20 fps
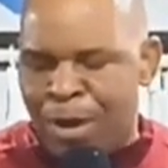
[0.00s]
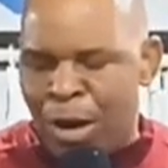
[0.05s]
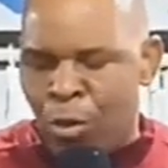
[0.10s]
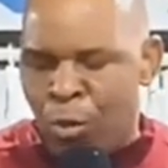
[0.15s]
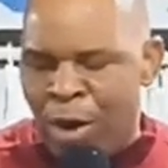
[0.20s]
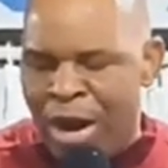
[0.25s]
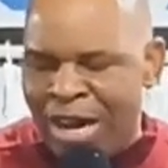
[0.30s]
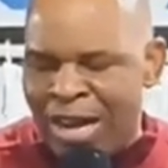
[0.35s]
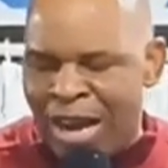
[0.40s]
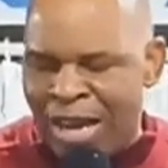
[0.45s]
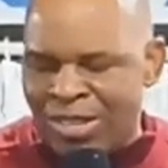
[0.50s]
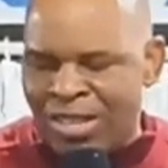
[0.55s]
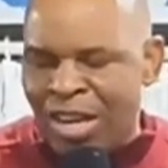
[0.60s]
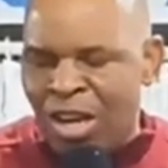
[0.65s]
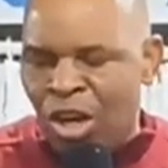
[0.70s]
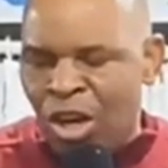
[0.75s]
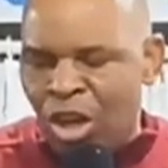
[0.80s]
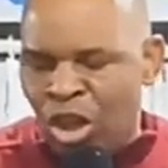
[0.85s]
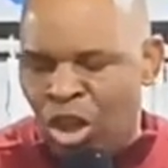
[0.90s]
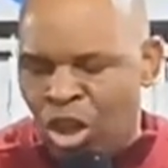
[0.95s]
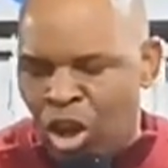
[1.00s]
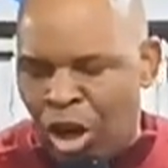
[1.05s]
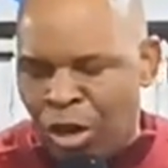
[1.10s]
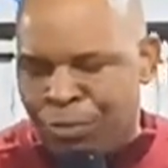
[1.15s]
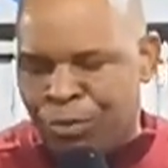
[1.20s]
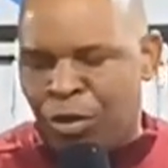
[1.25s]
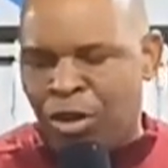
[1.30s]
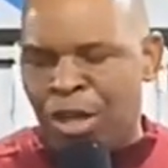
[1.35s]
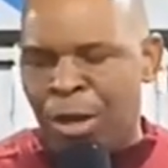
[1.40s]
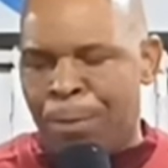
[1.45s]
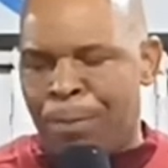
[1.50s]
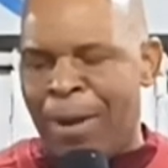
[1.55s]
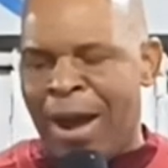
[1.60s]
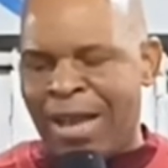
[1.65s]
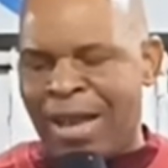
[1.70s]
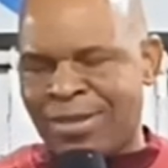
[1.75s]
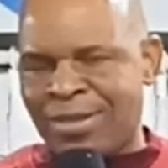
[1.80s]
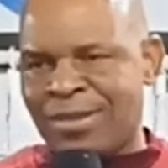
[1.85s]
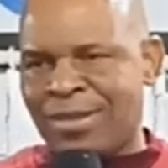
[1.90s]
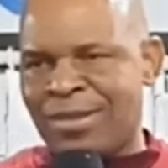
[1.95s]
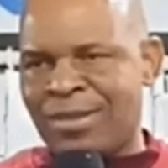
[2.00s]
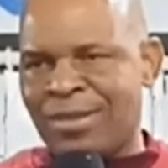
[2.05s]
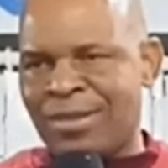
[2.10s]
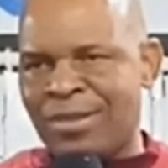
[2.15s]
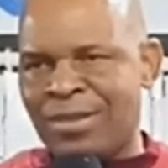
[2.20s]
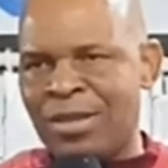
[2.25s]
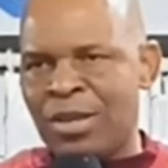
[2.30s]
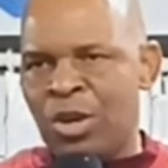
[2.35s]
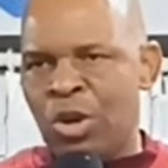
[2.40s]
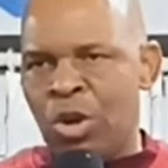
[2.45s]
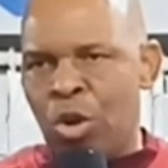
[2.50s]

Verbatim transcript: But winners learn from the past.